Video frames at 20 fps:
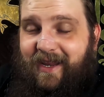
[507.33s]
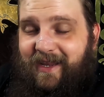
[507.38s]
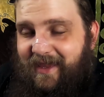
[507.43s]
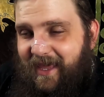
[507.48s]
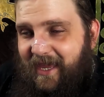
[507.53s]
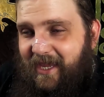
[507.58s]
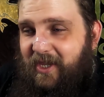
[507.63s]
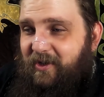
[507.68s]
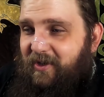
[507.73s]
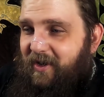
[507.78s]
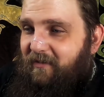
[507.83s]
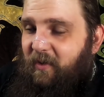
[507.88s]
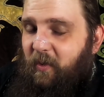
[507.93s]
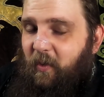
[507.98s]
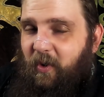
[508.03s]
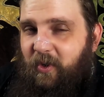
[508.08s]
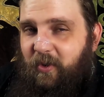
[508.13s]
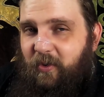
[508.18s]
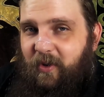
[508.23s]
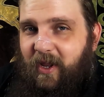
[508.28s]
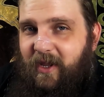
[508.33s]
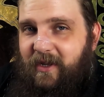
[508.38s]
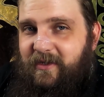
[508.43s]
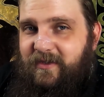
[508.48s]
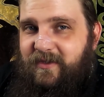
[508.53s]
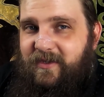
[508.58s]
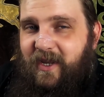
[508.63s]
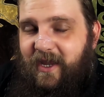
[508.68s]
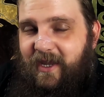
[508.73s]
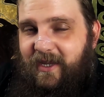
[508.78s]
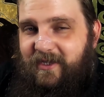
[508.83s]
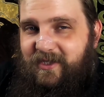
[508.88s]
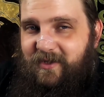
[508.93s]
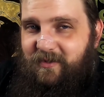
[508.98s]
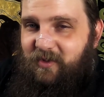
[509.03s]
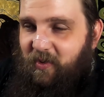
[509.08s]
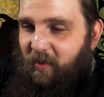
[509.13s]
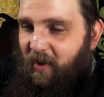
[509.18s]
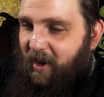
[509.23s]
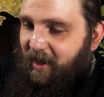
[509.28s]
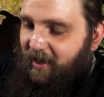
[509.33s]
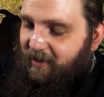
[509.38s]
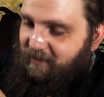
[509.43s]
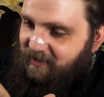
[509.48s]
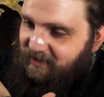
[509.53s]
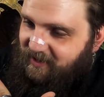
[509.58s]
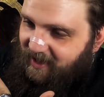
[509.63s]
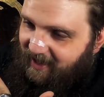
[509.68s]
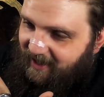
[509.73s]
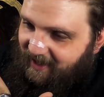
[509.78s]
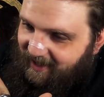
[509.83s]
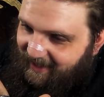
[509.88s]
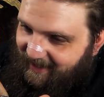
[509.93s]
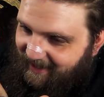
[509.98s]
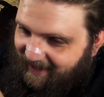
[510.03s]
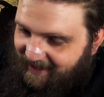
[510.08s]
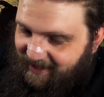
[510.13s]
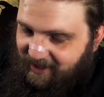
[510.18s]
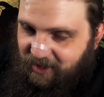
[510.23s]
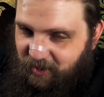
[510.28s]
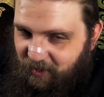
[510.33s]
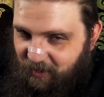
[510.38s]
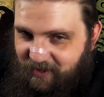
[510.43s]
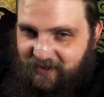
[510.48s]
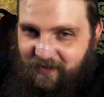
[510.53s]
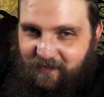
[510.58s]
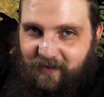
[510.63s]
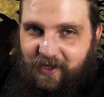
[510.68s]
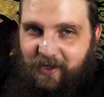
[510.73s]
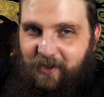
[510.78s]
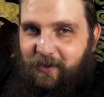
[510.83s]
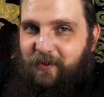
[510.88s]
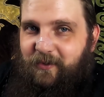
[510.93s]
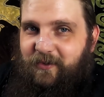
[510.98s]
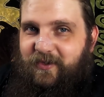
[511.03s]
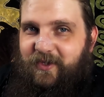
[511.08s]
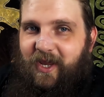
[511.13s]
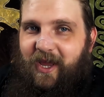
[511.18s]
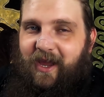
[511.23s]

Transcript: And thank you to everyone who likes, subscribes, and enjoys the videos.